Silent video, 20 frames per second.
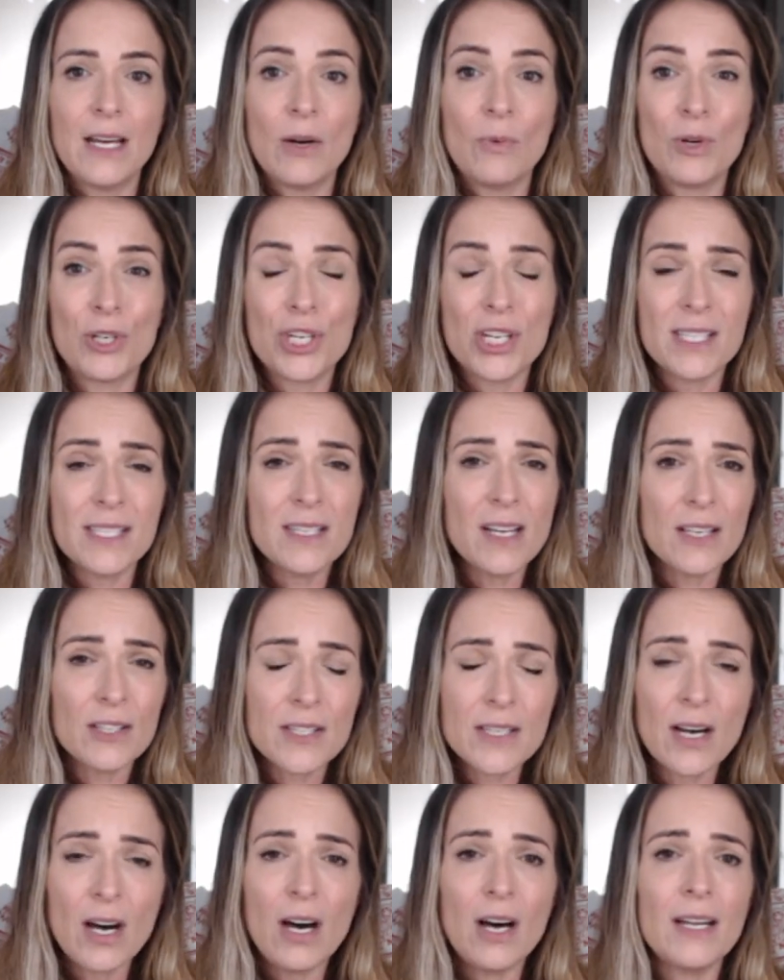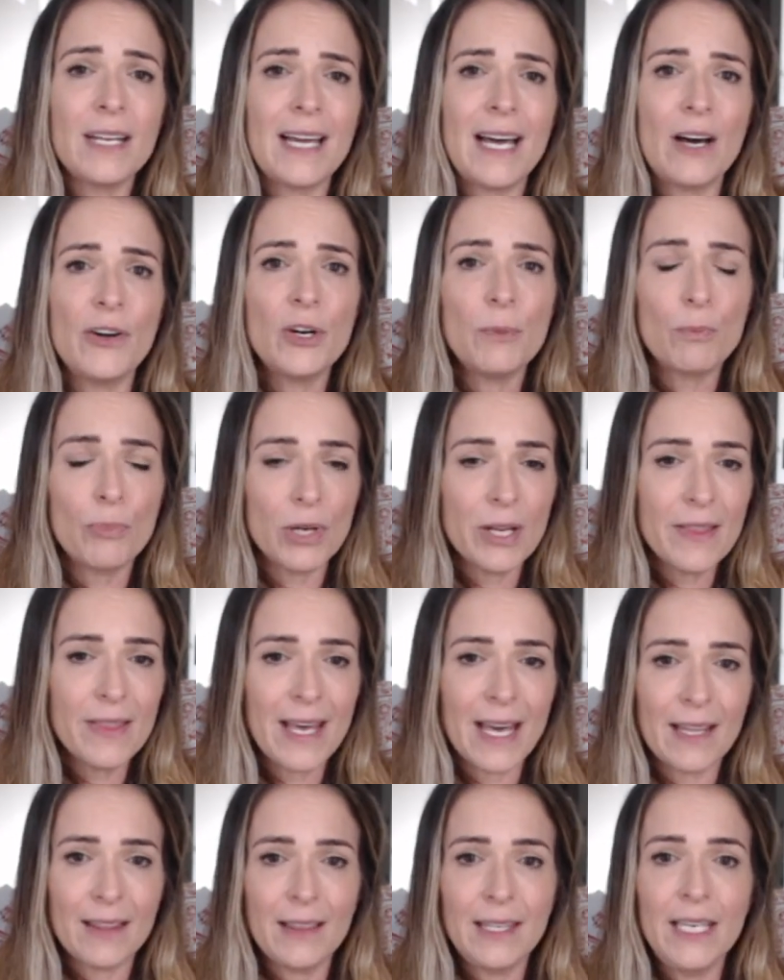We're just not taught how to bring
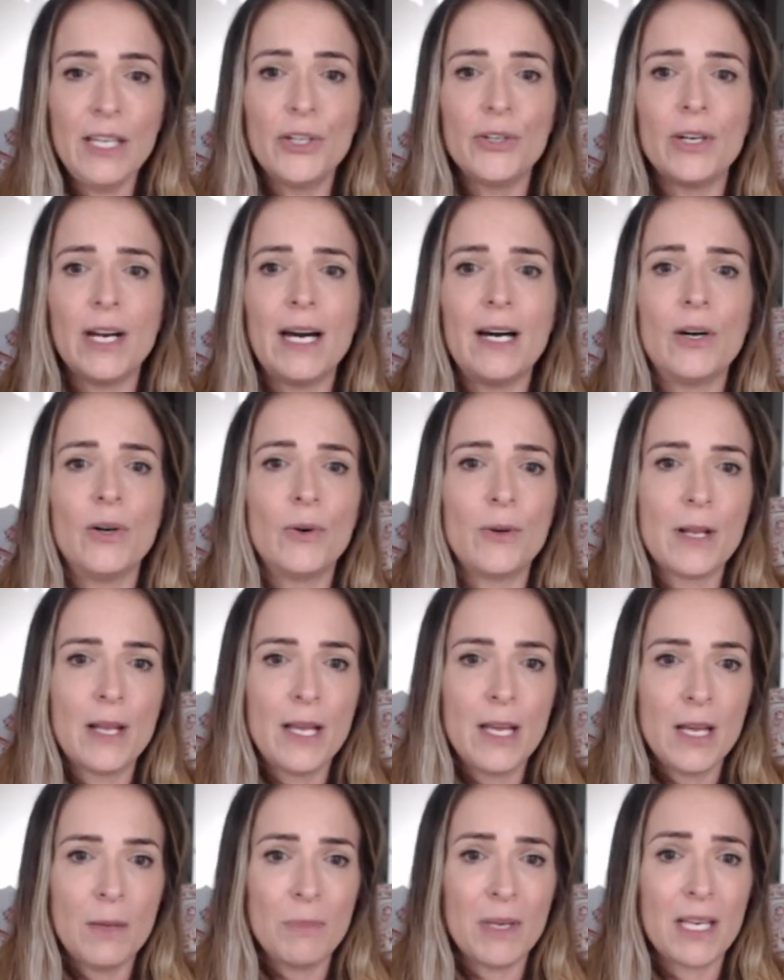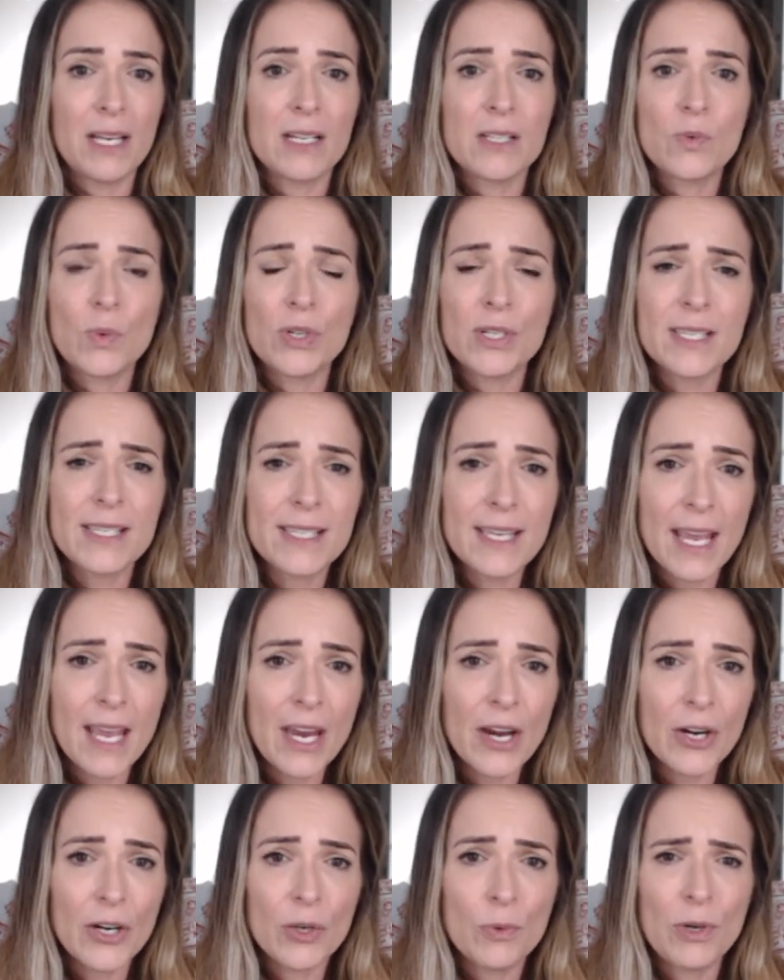that leader out because we're
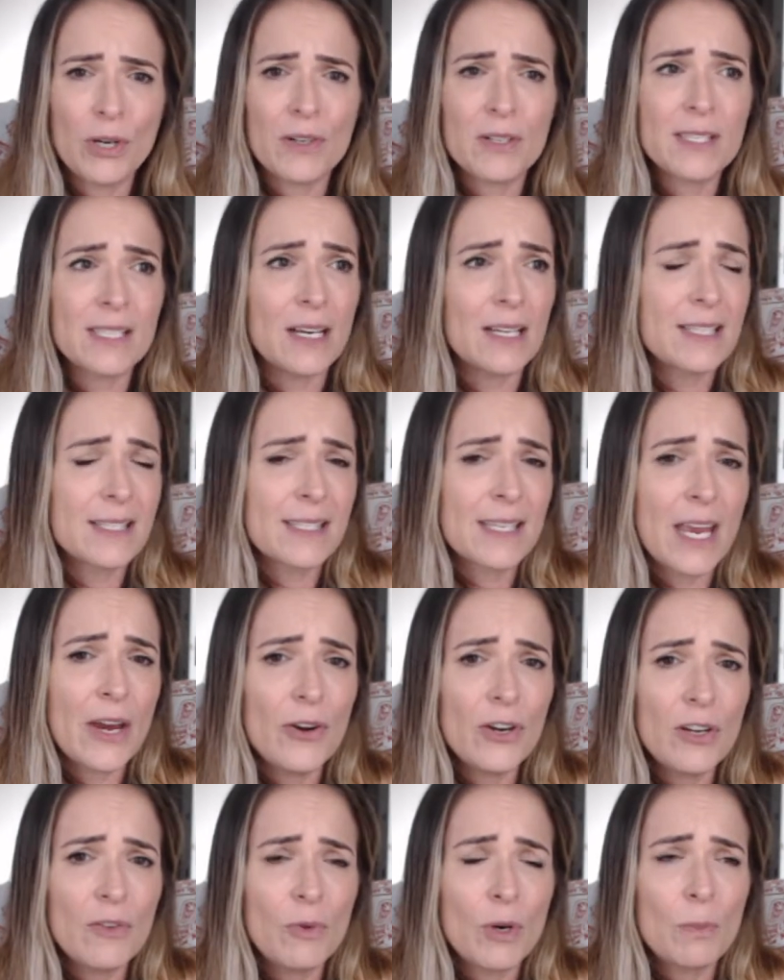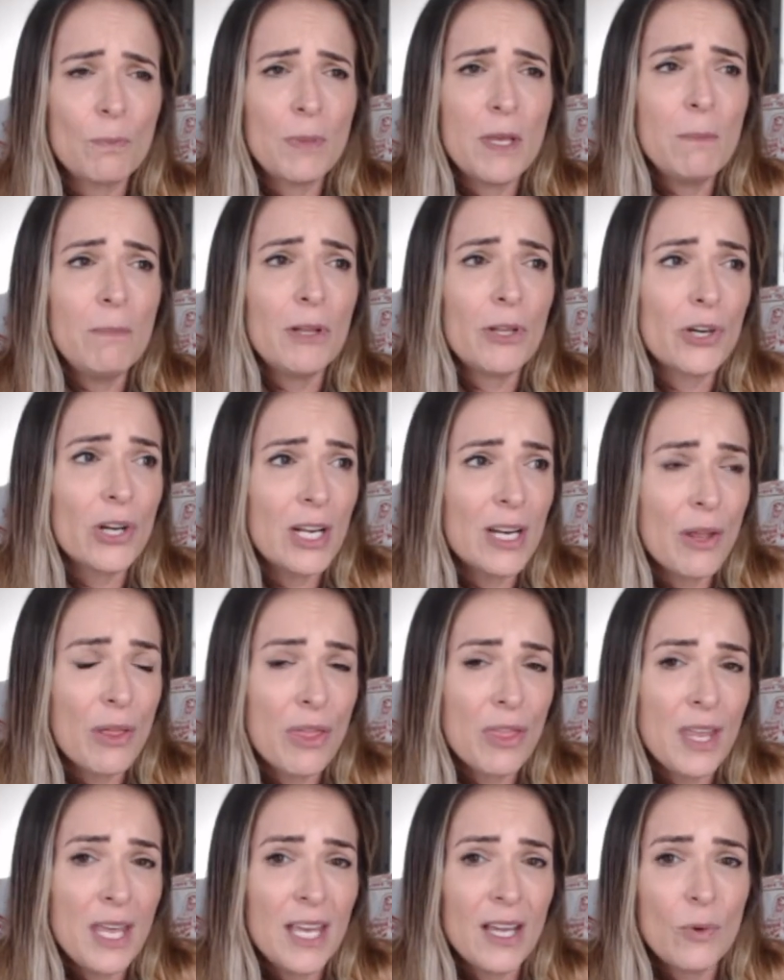scared. We're scared of what people are going to
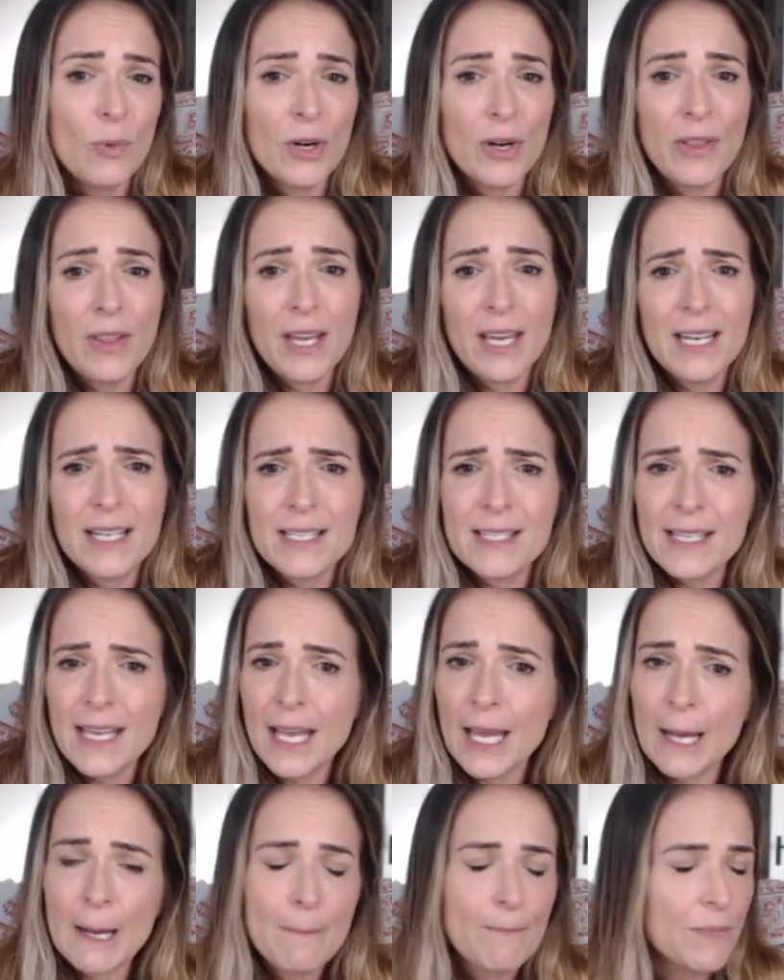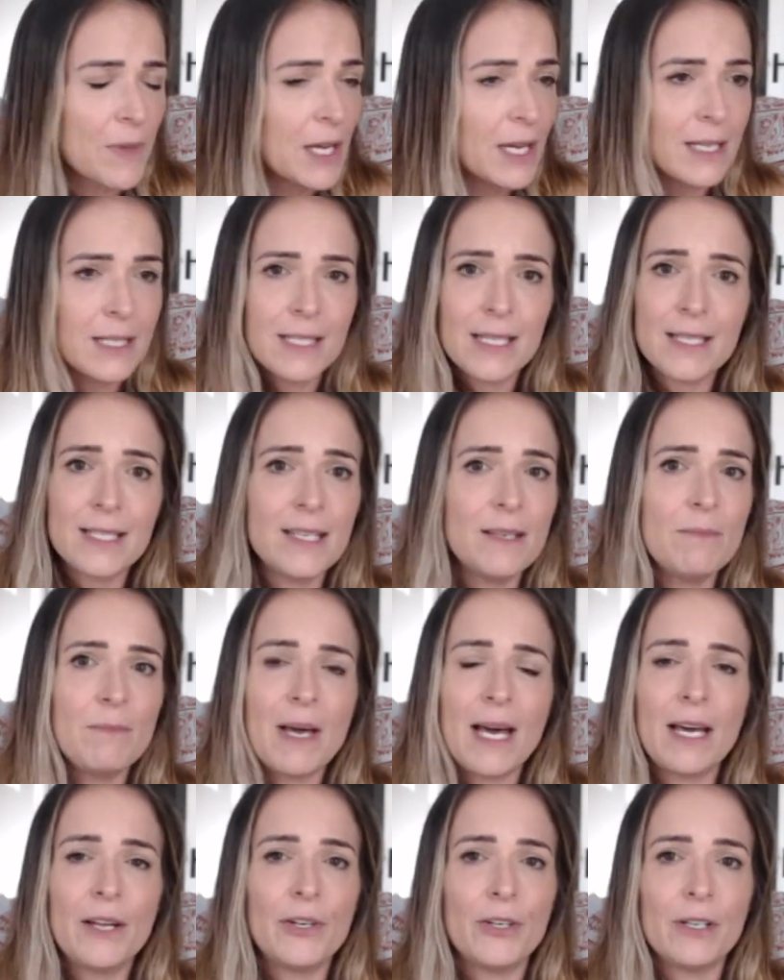think. What are they going to say? Doesn't
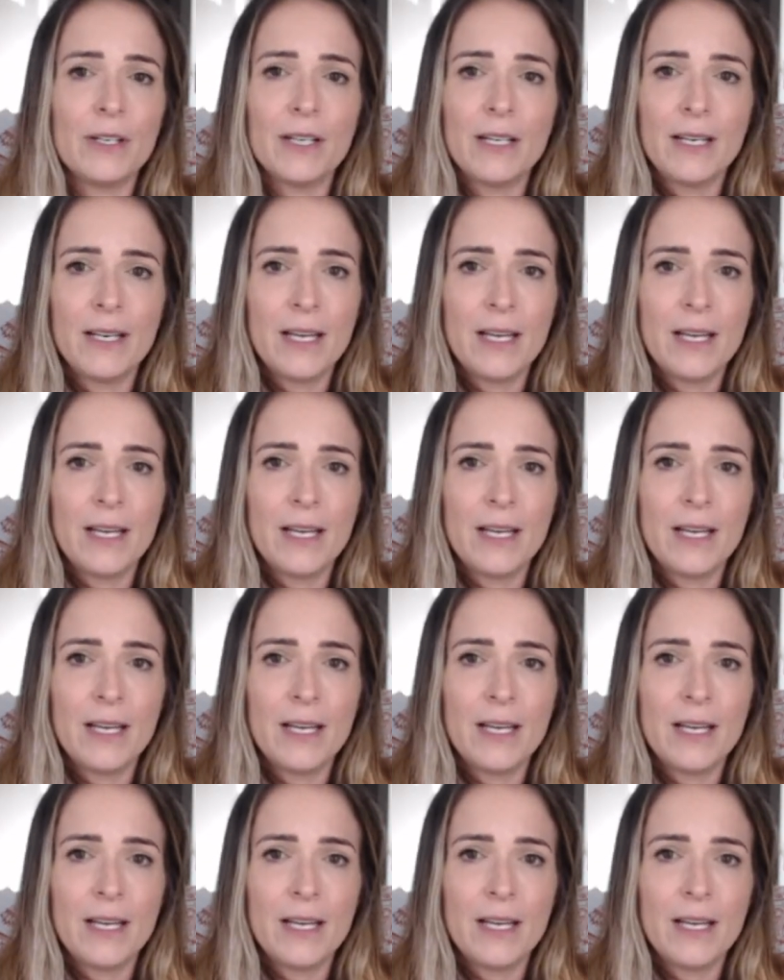matter.